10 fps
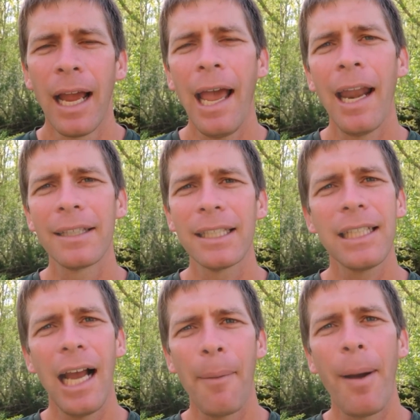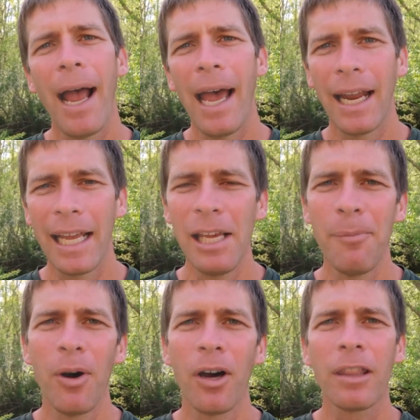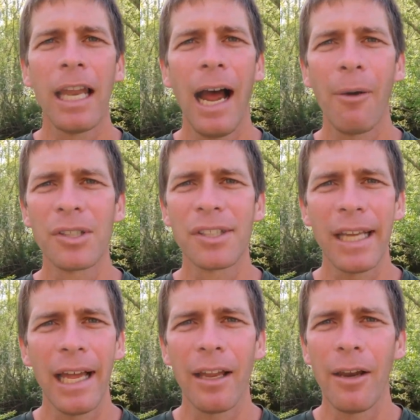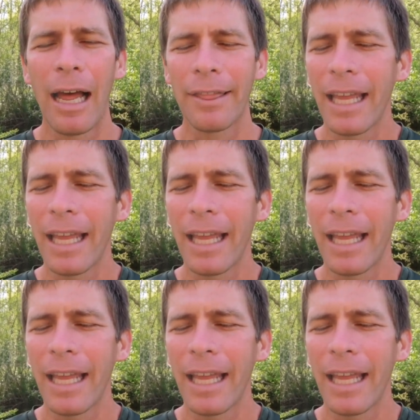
and at the time I had an ebook that I was selling I